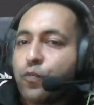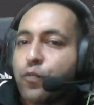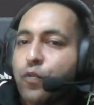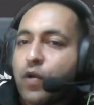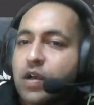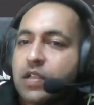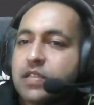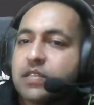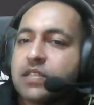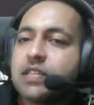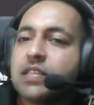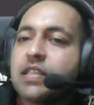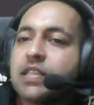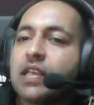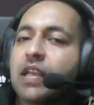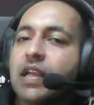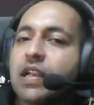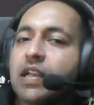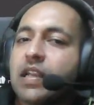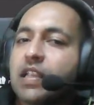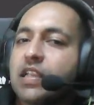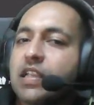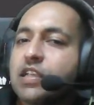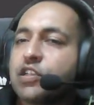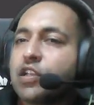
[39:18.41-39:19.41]
once the
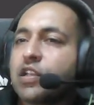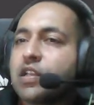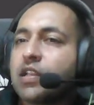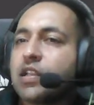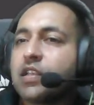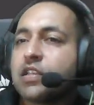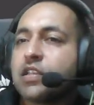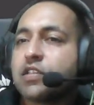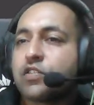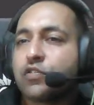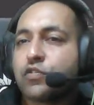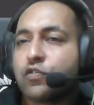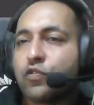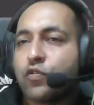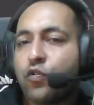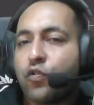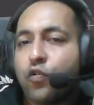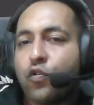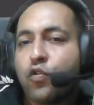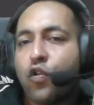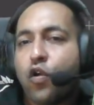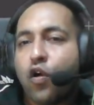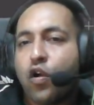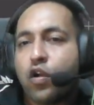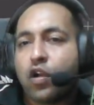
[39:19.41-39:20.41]
condition is no
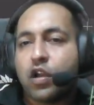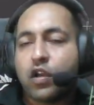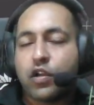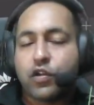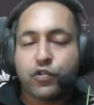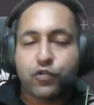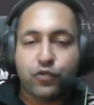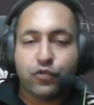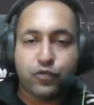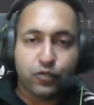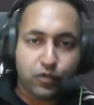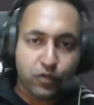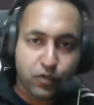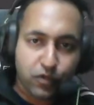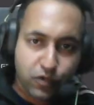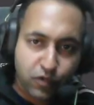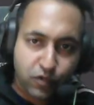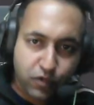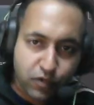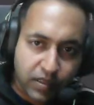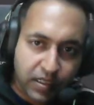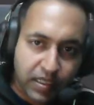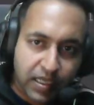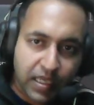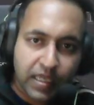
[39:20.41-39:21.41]
longer true.
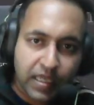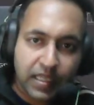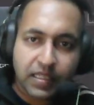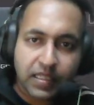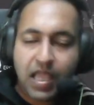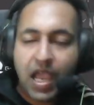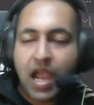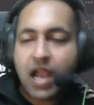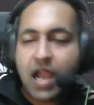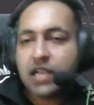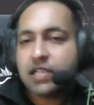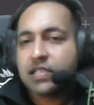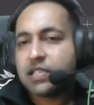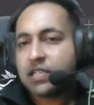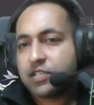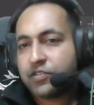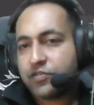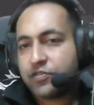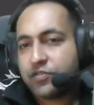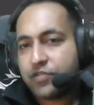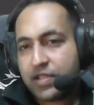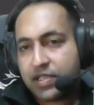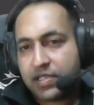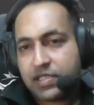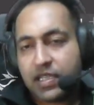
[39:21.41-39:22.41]
Okay, that's
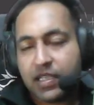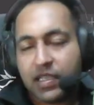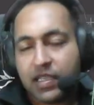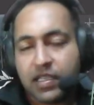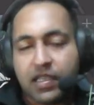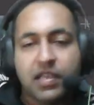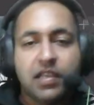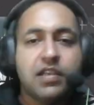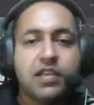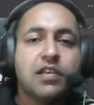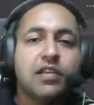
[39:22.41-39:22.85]
interesting.